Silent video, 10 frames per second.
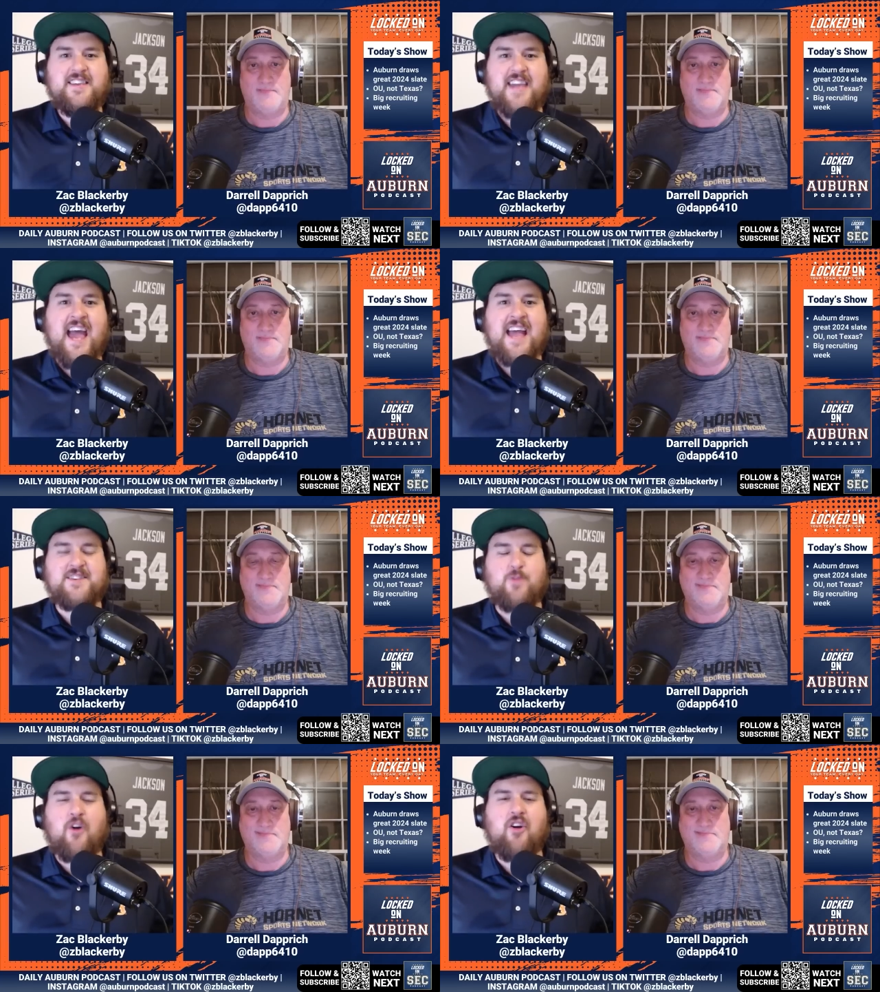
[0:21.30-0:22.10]

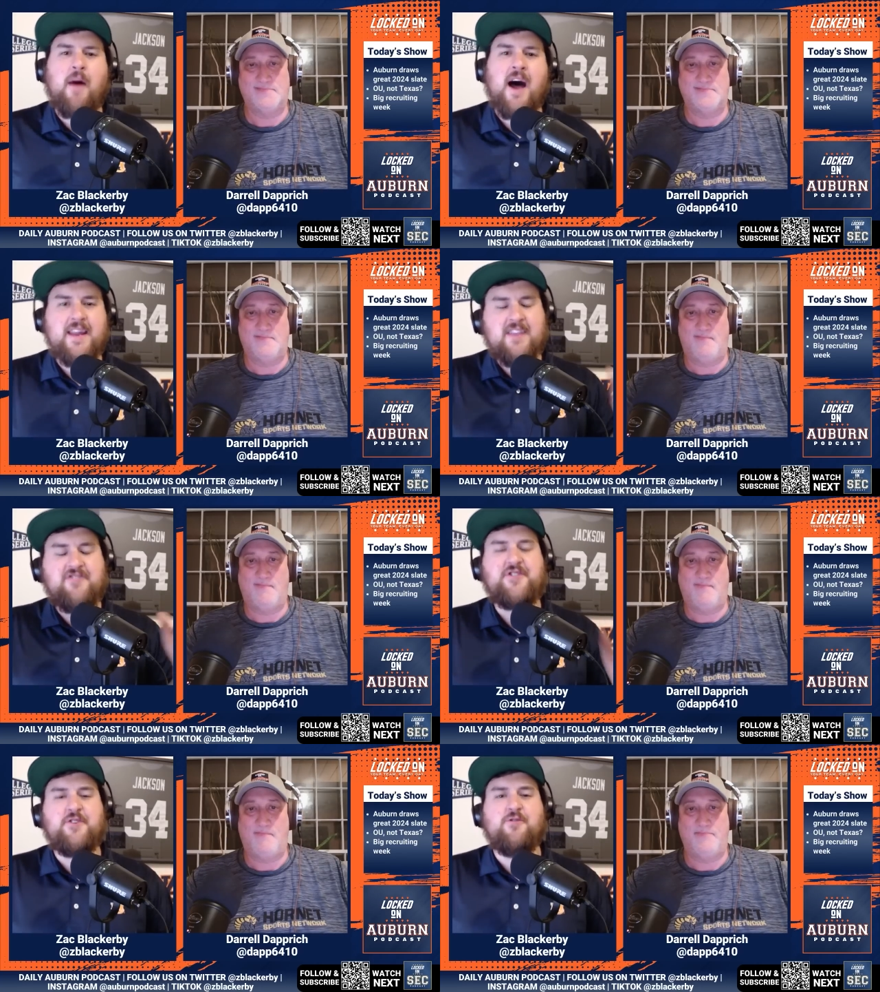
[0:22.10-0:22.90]
Speaker 1: Yes, welcome on
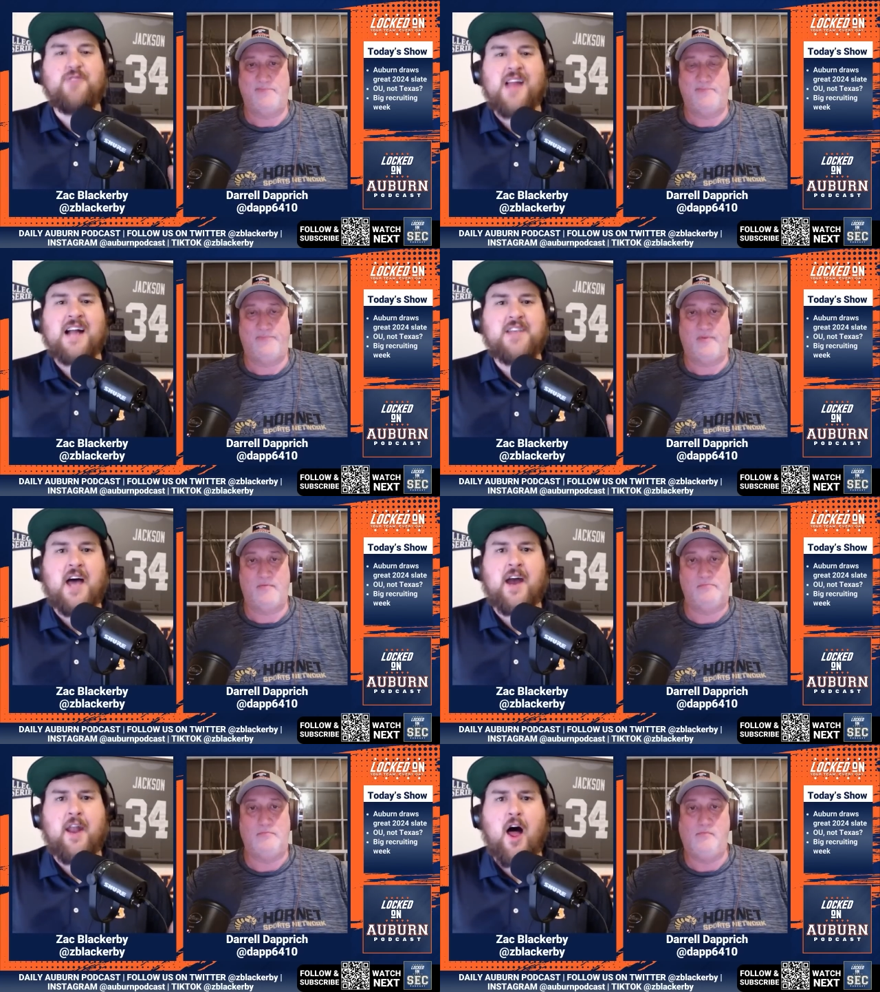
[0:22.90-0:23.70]
into Locked
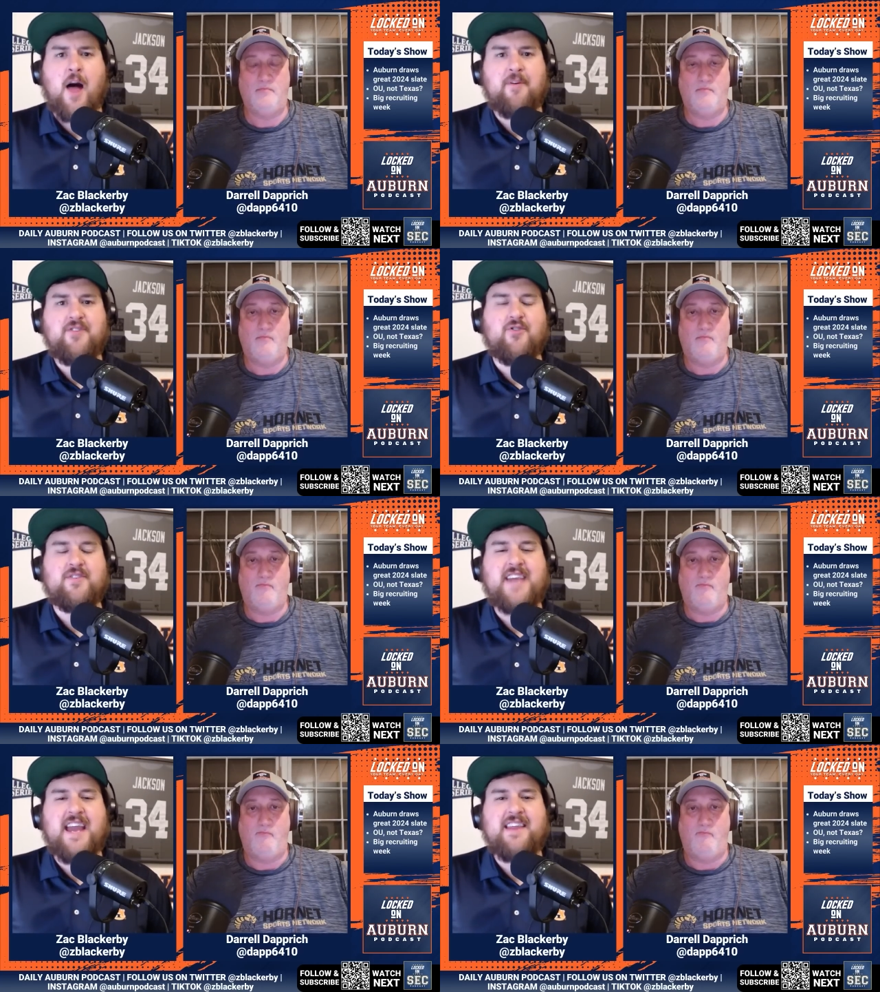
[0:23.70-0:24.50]
On Auburn,
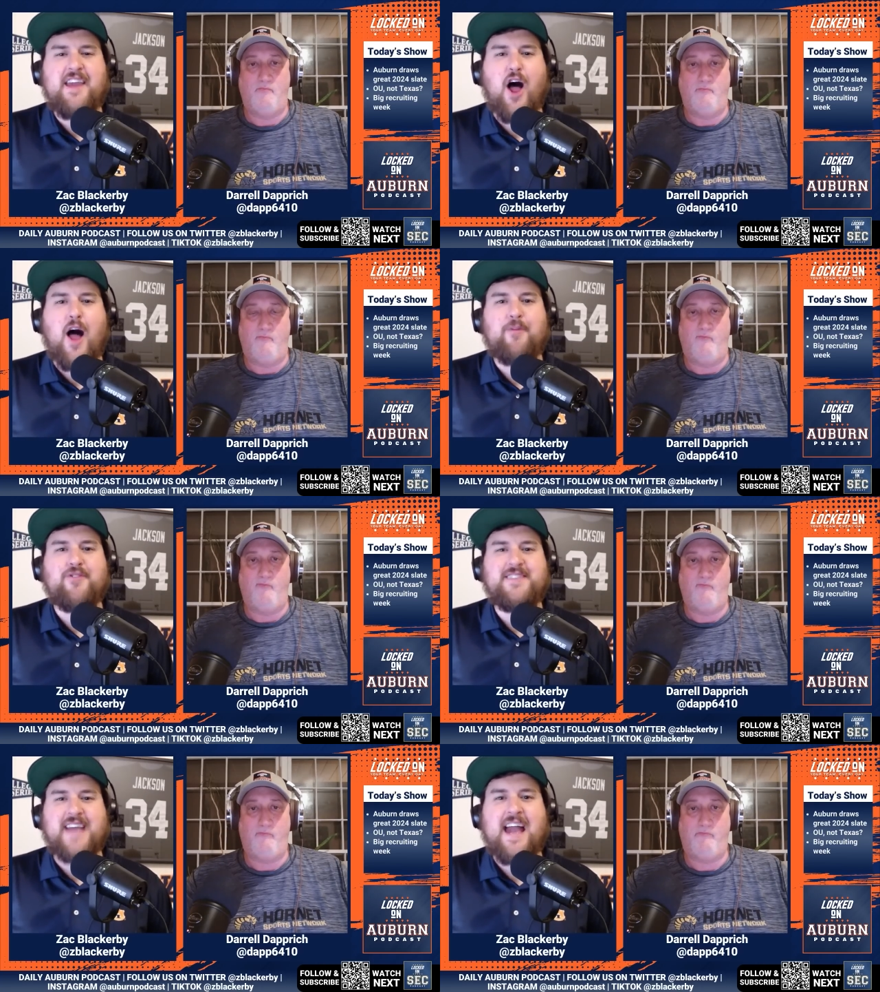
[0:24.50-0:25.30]
your daily
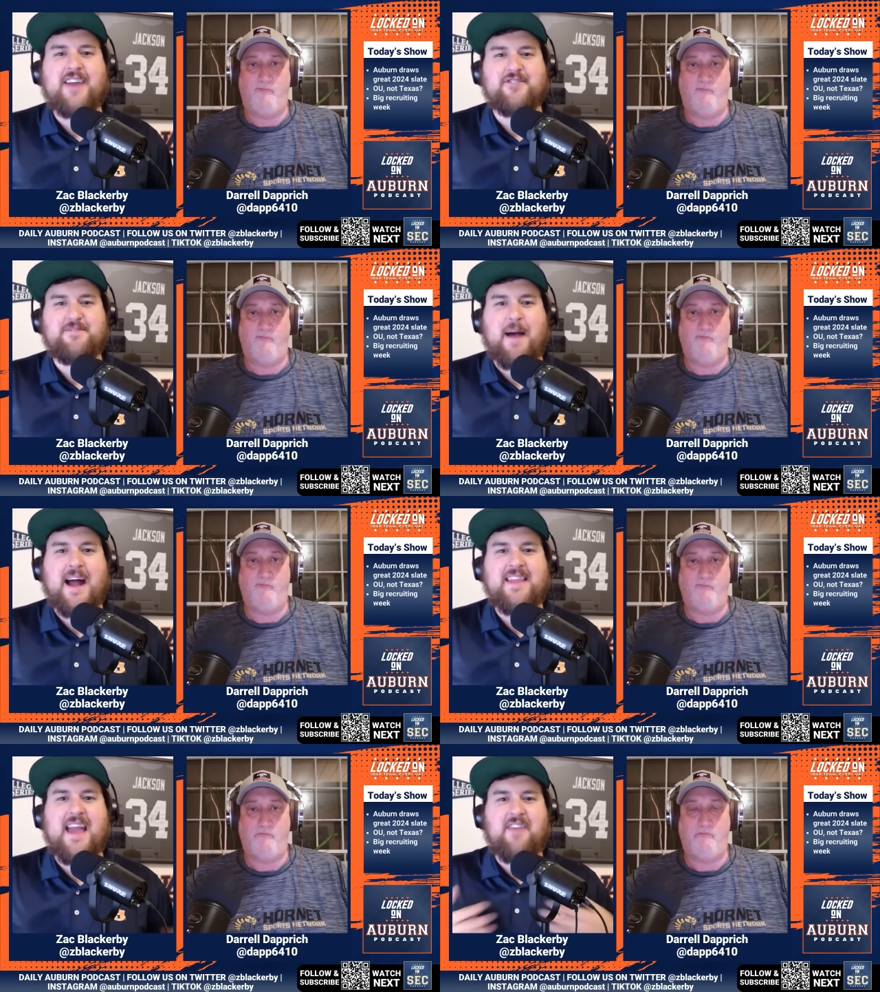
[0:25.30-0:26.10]
Auburn Tigers
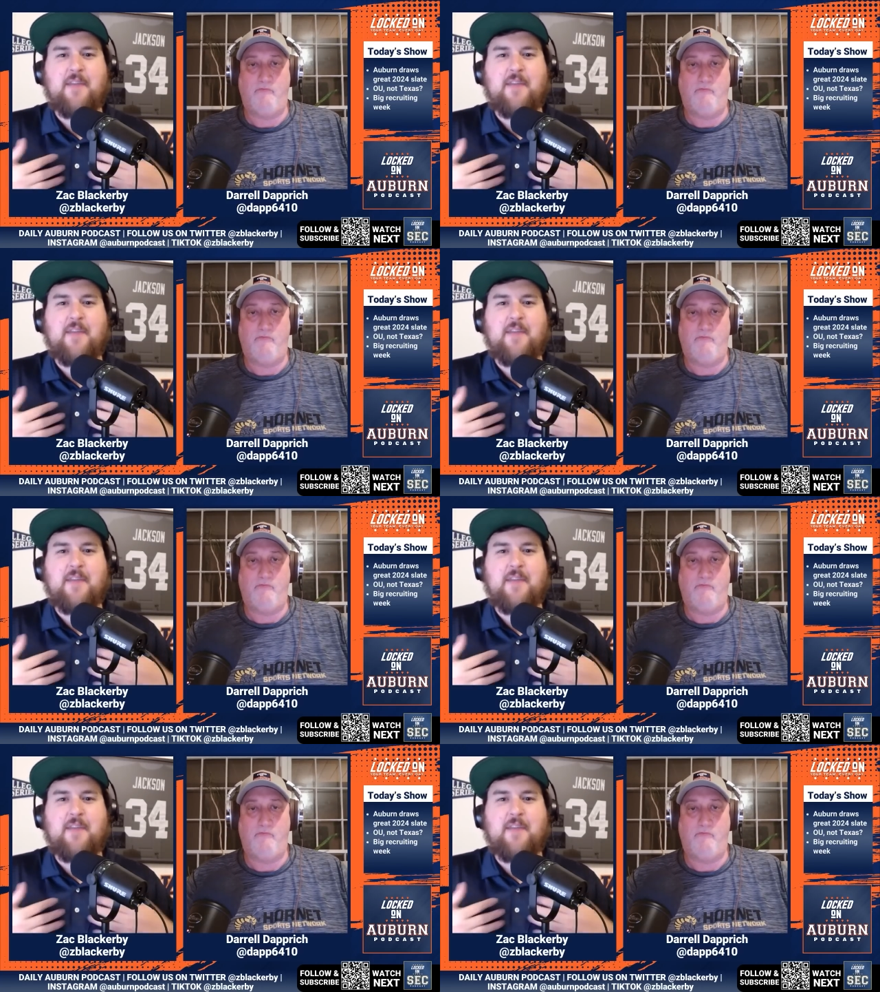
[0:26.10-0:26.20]
podcast.